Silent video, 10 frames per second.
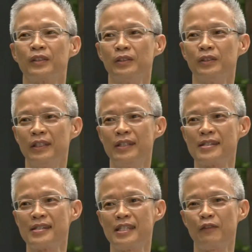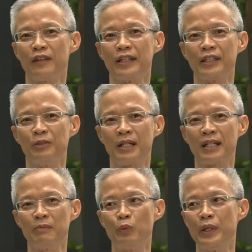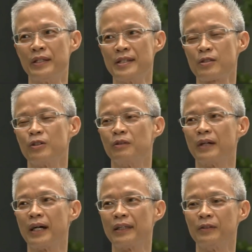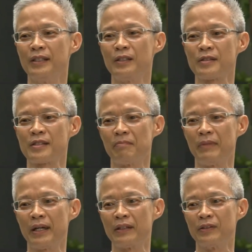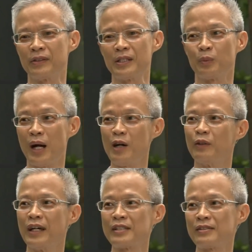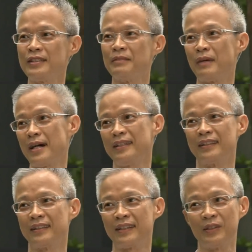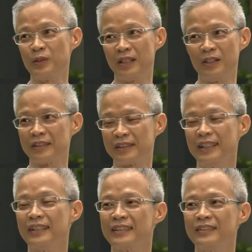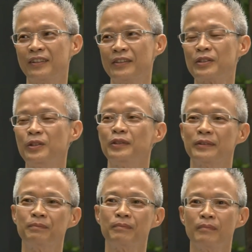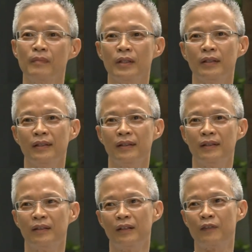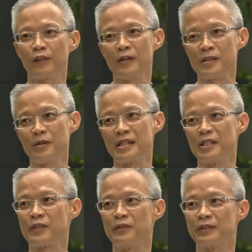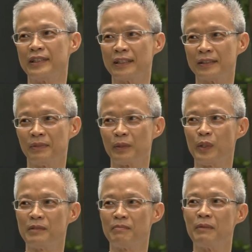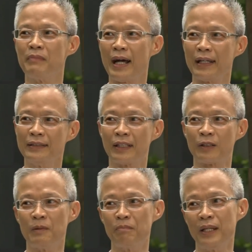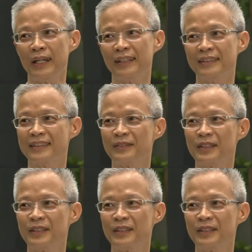So it is as if like you become a witness to your mind. You learn to step back and notice, wow, actually the mind can do a lot of things, you know, on its own. Of course, those are useful things, but what about minds that complain?